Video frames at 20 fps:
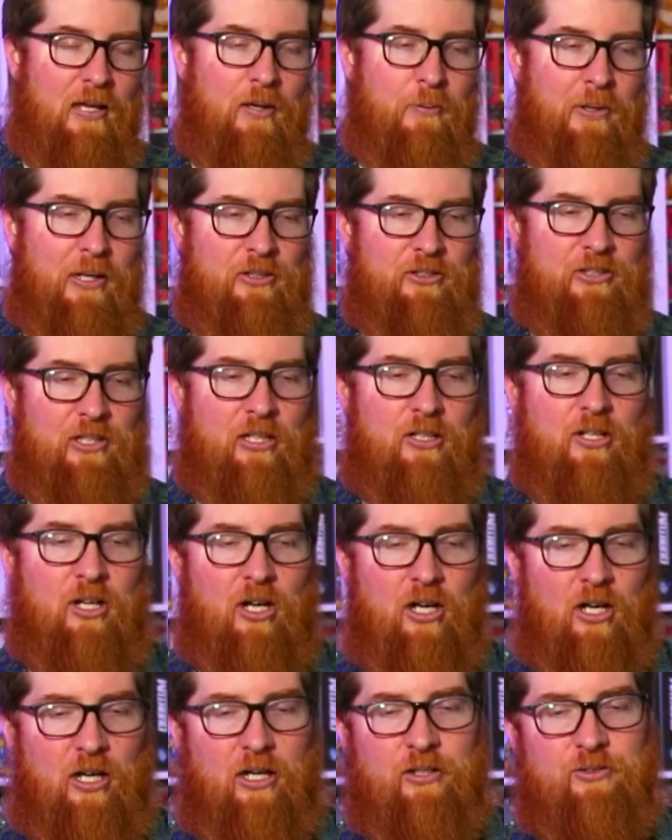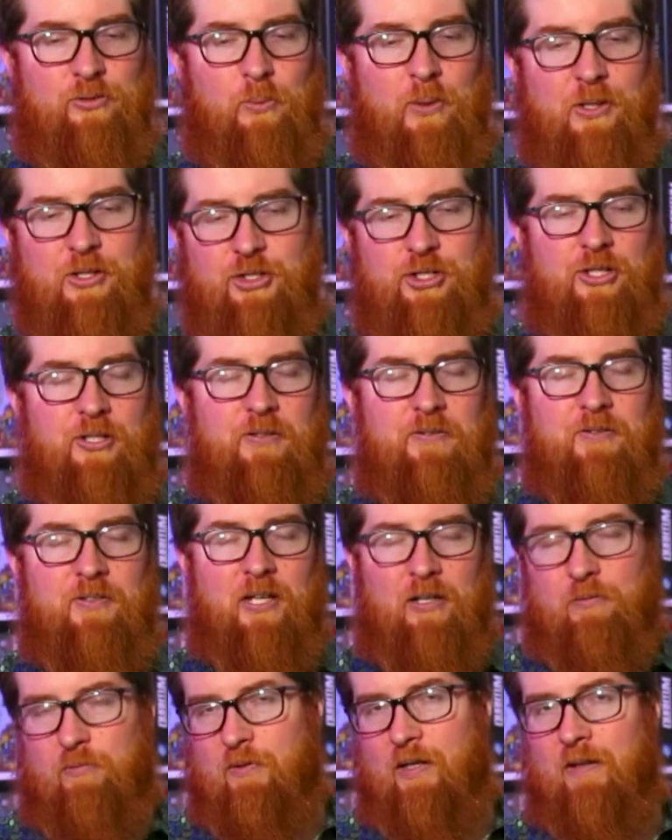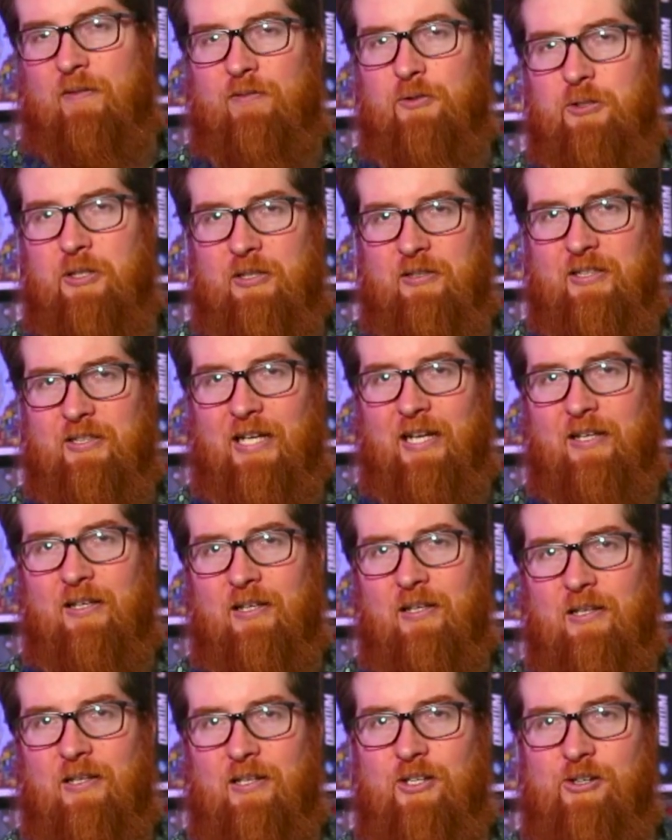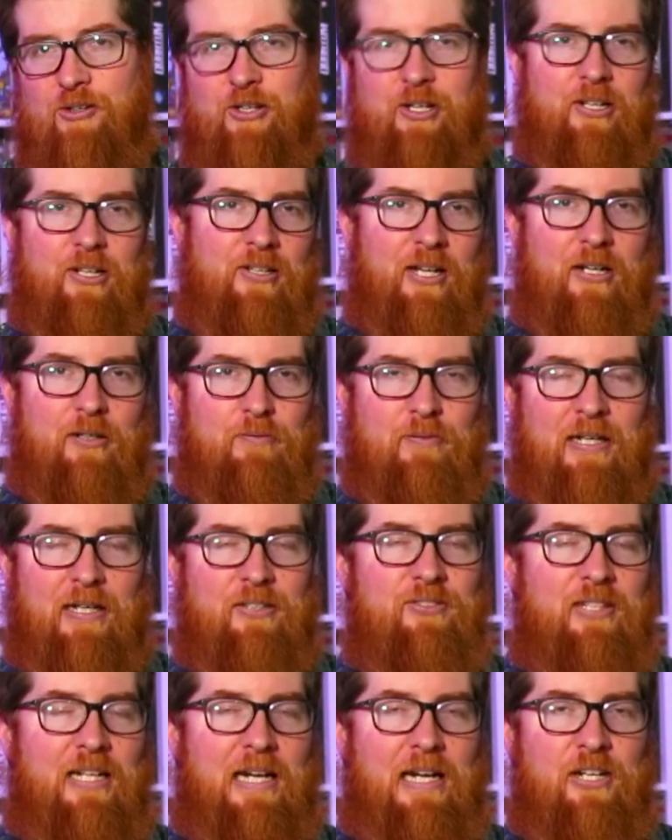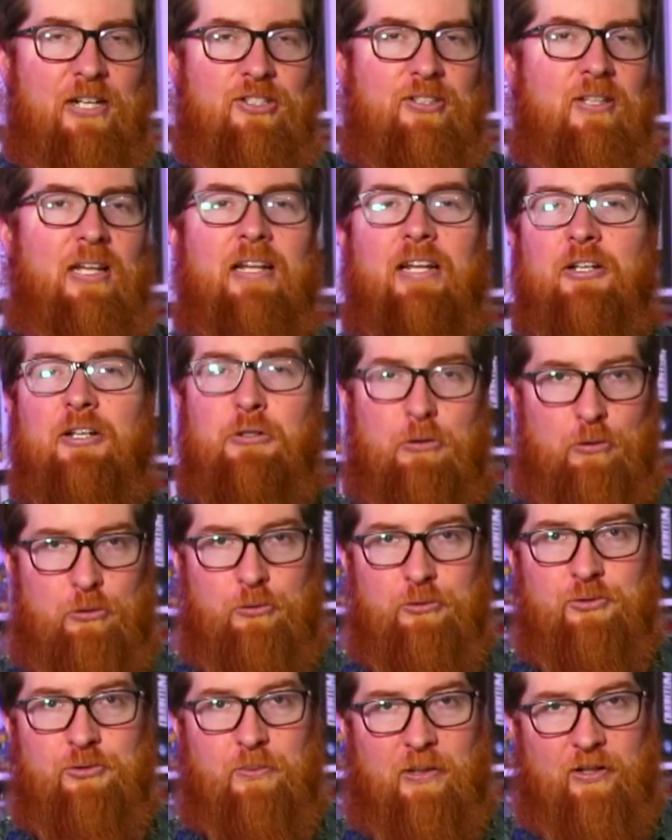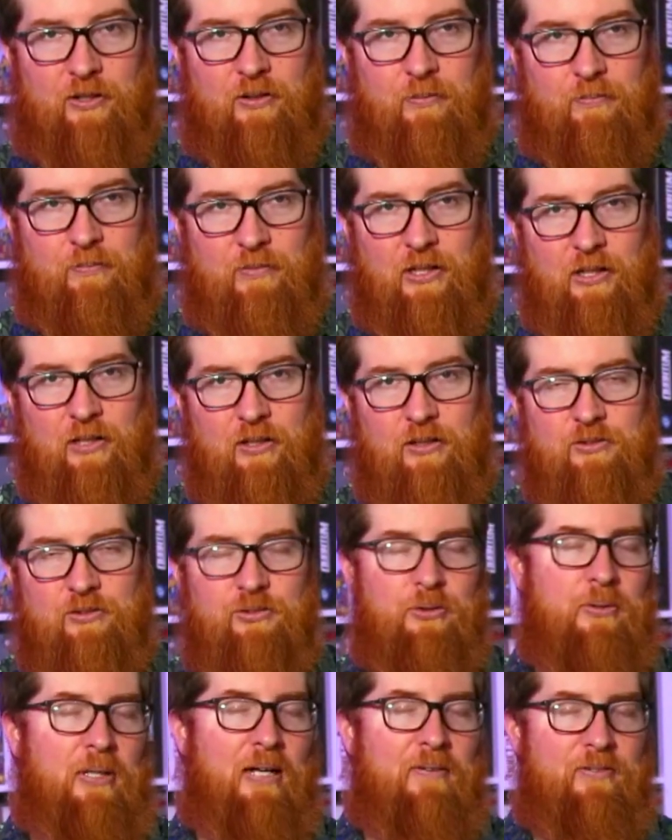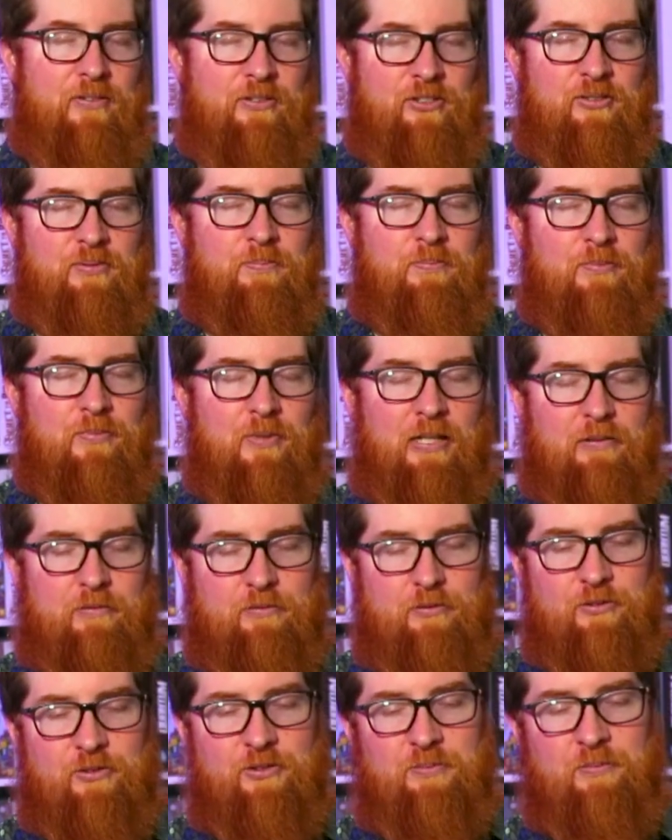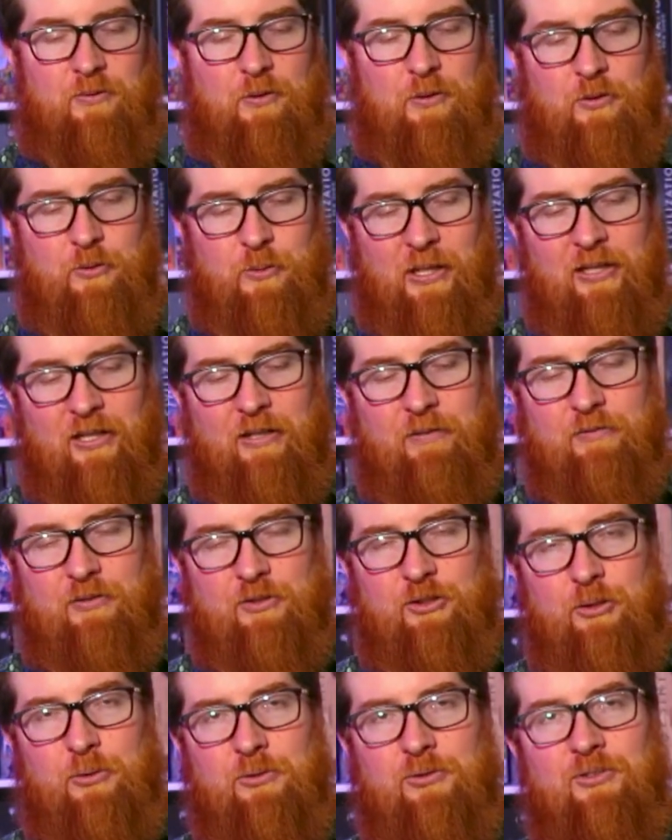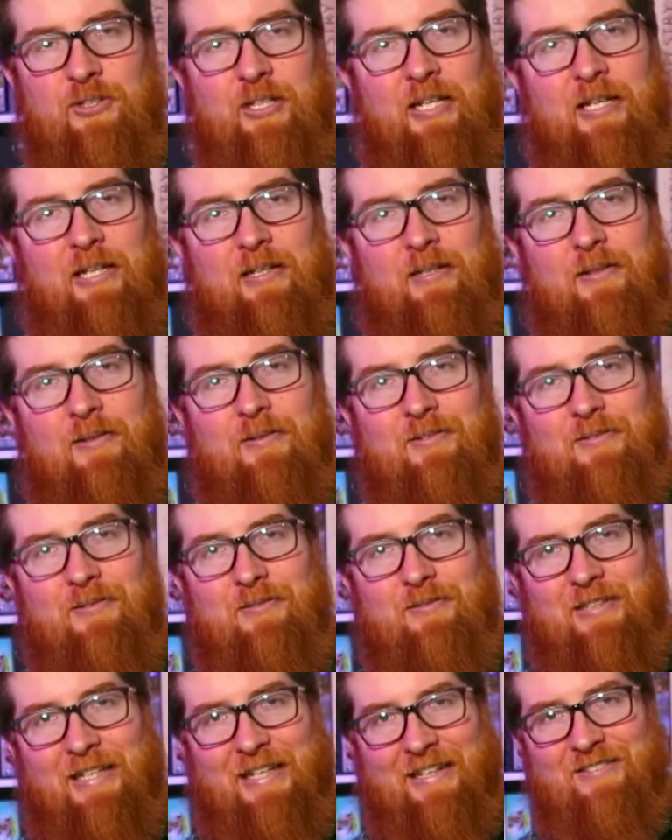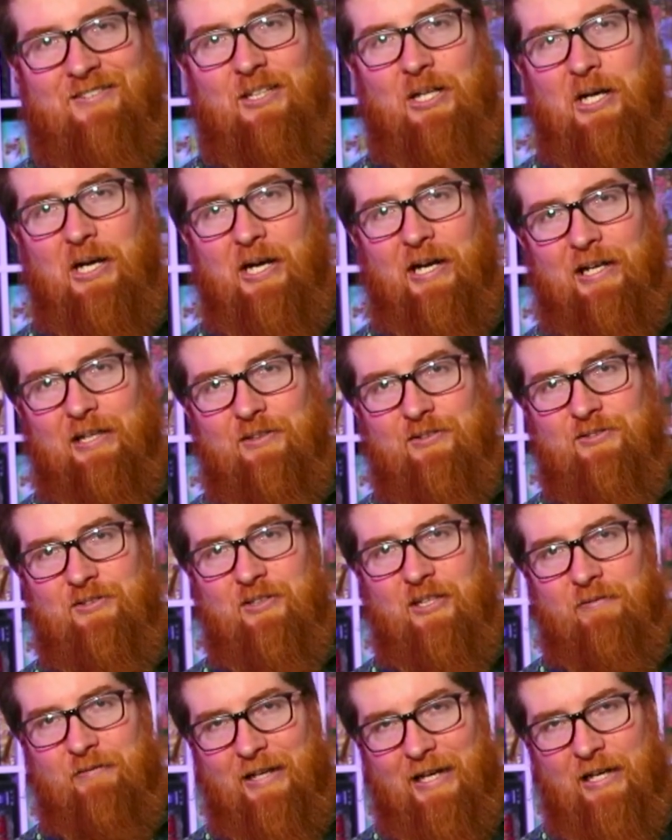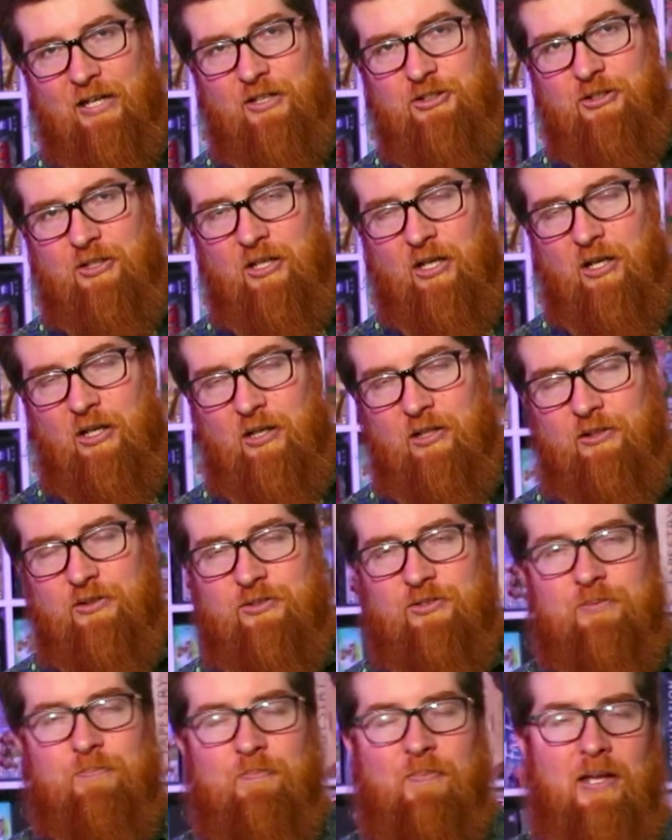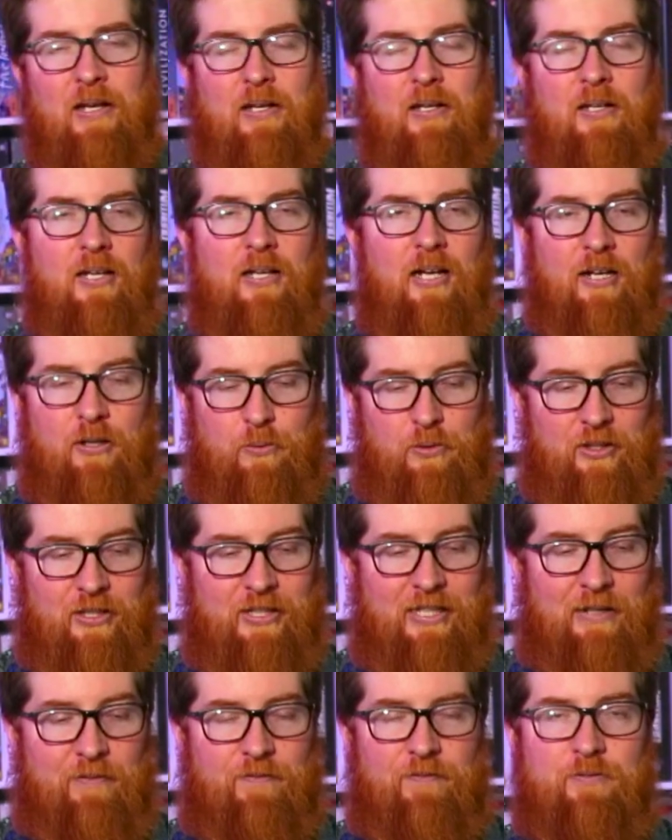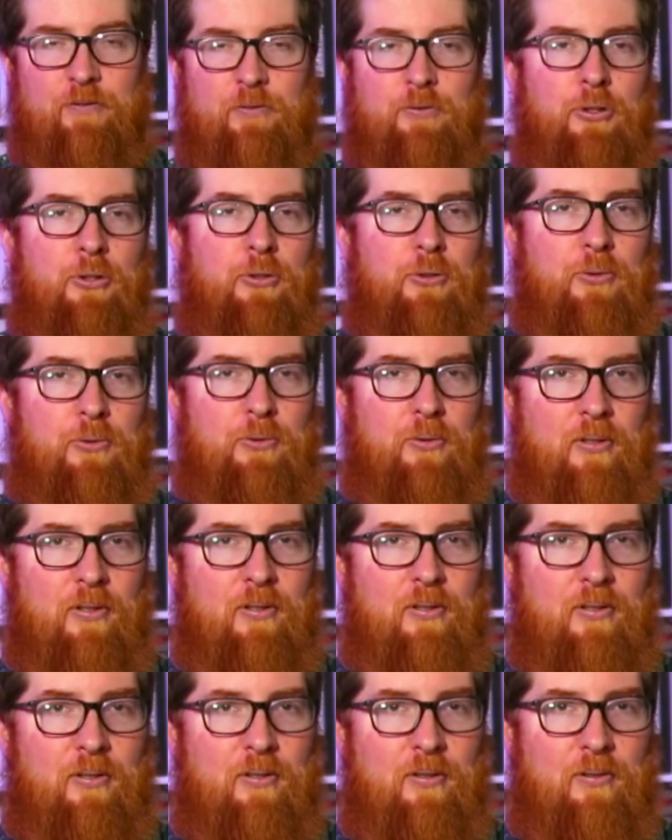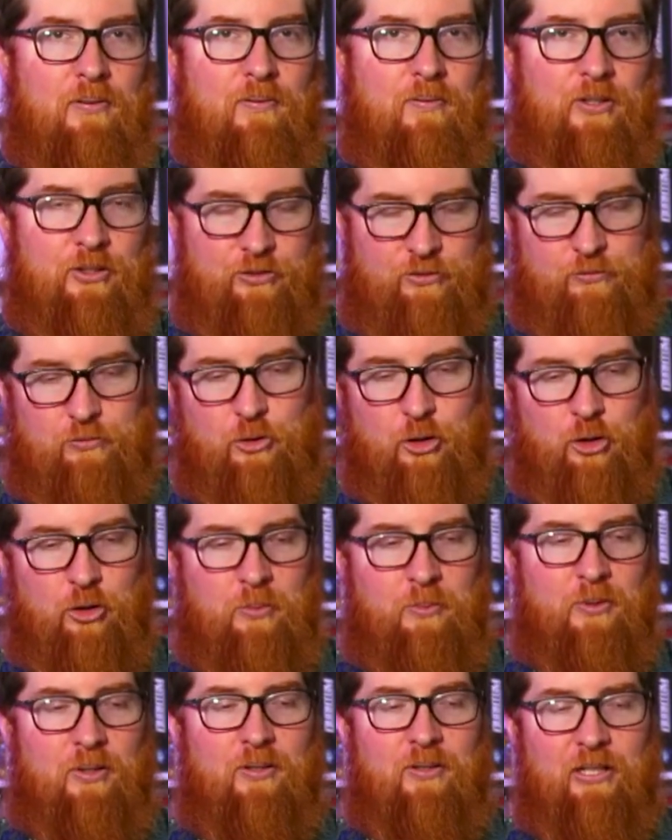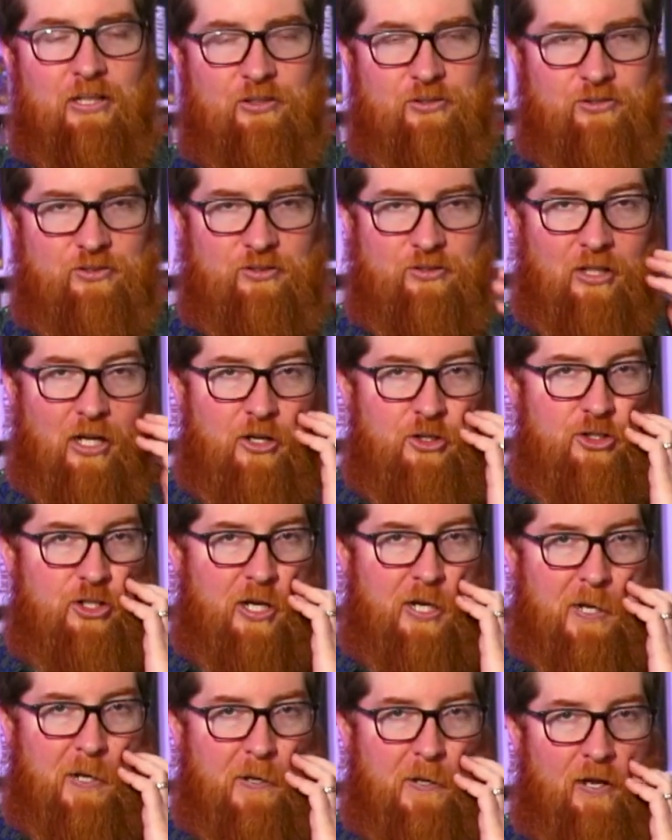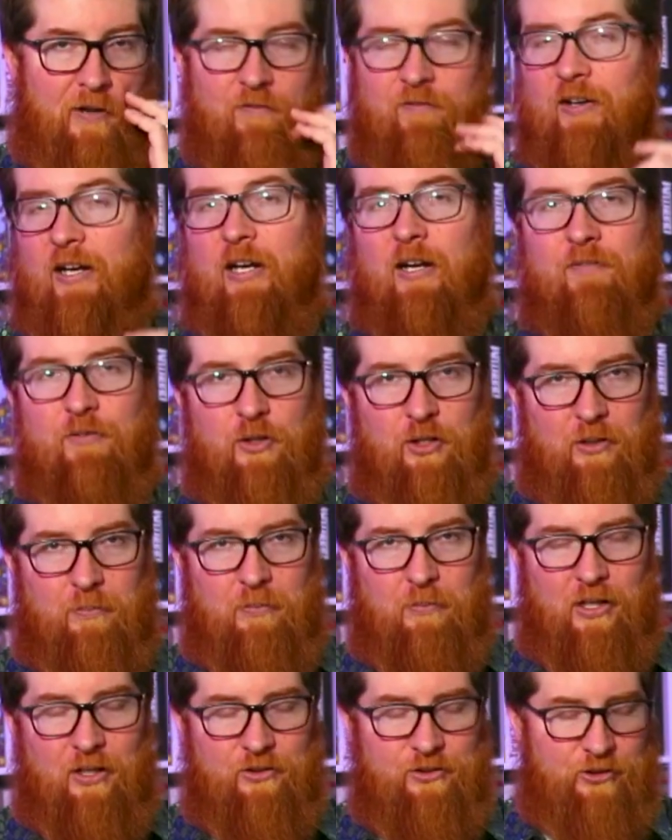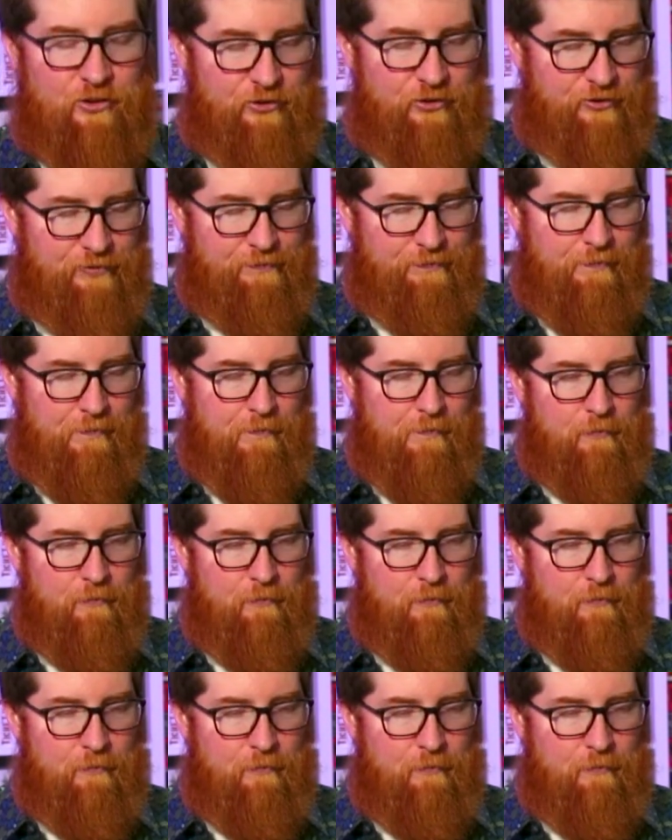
Whereas other cards, once you've kind of run through your deck, you need to take a rest action and then you lose one of them. So you have a quickly reducing deck size of action cards in order to get through this room or this dungeon and fight off all the monsters.